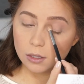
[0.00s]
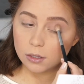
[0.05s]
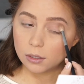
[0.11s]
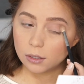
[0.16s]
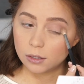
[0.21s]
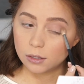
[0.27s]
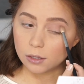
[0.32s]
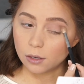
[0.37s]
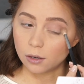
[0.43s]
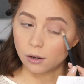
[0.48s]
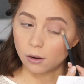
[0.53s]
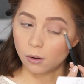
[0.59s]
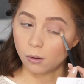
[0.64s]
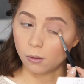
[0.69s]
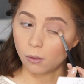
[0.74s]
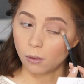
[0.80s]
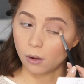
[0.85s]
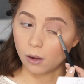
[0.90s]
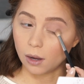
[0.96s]

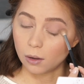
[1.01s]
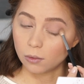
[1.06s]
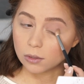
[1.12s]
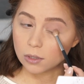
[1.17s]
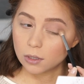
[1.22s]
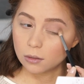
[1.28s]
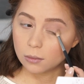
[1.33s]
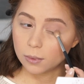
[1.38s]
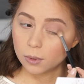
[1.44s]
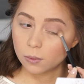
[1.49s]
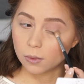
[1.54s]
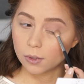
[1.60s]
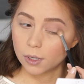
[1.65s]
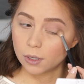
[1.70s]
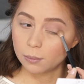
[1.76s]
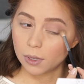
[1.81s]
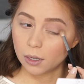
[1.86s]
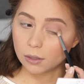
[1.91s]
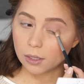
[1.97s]
So I was a little bit
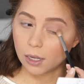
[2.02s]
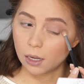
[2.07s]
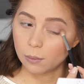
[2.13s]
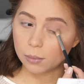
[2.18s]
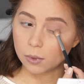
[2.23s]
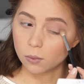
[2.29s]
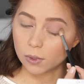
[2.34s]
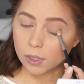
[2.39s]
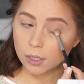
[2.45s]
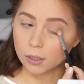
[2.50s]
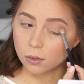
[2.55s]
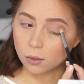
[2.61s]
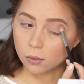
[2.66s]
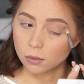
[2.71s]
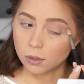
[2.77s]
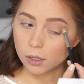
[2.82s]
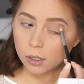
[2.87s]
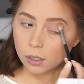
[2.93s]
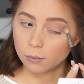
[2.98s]
worried about that, but when I
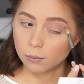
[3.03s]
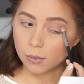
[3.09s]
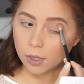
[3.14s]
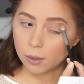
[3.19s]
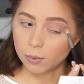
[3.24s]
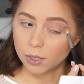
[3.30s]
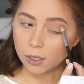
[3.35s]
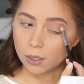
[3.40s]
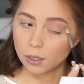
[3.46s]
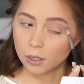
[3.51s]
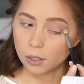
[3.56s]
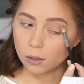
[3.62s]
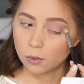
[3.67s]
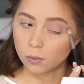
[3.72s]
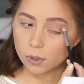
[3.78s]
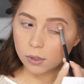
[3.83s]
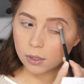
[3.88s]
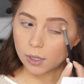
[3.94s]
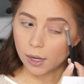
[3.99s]
told him, I mean, he
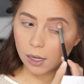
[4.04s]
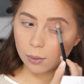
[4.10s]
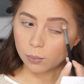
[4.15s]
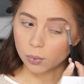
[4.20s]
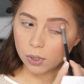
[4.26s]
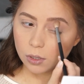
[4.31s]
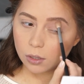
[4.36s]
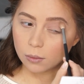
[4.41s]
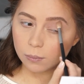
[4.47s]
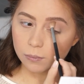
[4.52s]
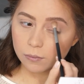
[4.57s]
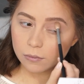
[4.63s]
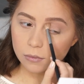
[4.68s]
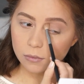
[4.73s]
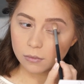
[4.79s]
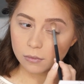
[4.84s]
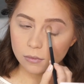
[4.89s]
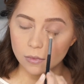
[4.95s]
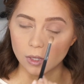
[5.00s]
was happy.
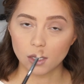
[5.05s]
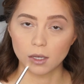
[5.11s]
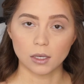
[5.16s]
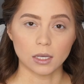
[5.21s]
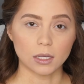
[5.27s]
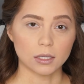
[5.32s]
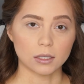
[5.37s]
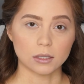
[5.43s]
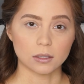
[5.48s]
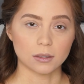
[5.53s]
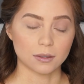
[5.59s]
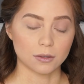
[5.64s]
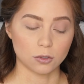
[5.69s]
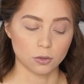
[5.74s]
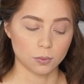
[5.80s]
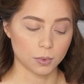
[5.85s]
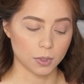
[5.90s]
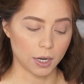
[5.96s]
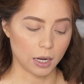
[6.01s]
He's
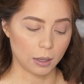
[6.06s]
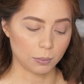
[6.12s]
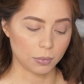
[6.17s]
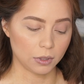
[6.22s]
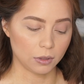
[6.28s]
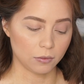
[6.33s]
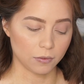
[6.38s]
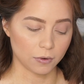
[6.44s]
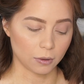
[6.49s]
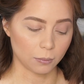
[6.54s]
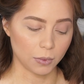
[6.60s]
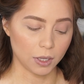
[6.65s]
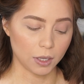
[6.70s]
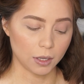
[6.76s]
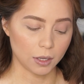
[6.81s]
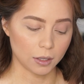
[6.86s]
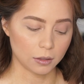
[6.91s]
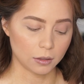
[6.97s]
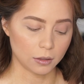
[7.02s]
super happy for
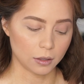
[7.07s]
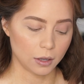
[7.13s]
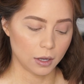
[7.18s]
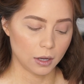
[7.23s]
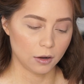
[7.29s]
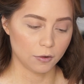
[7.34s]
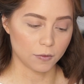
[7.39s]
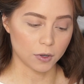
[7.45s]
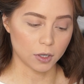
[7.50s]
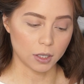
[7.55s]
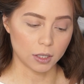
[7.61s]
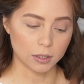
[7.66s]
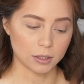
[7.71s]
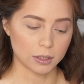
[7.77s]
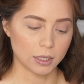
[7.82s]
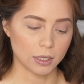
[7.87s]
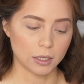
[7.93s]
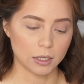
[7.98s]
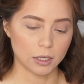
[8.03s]
me and for us,
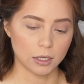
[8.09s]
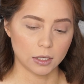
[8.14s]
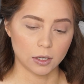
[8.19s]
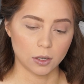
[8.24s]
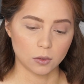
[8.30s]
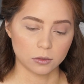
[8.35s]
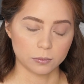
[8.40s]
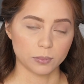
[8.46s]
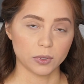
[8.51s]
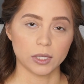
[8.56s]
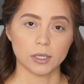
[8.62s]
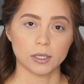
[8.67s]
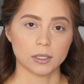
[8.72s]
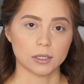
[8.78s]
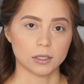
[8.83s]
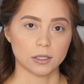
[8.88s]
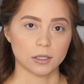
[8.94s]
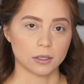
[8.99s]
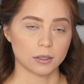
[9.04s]
and he knows Blake
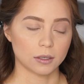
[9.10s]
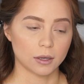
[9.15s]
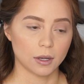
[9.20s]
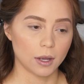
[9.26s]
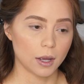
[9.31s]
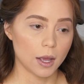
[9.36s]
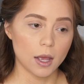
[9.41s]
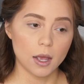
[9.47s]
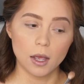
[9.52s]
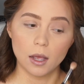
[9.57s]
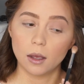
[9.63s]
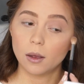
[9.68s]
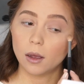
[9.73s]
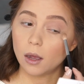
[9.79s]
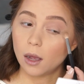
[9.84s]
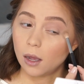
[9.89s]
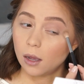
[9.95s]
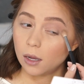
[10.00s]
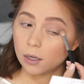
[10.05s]
is a
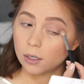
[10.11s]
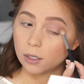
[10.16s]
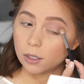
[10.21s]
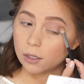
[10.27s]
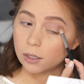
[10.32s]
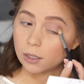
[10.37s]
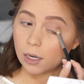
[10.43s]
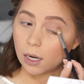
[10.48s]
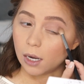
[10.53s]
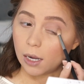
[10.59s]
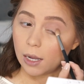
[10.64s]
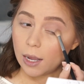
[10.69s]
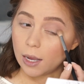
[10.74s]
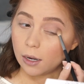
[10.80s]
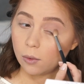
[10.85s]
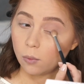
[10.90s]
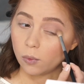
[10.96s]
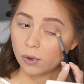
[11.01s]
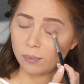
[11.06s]
good guy,
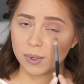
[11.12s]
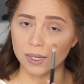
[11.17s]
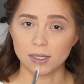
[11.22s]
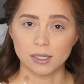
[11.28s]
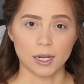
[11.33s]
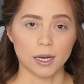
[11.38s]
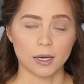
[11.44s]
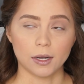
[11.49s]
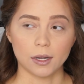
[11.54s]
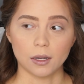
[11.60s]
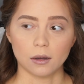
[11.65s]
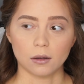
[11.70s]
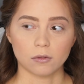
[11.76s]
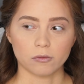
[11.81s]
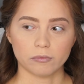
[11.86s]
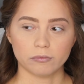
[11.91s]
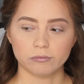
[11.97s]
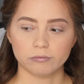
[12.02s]
and we've been dating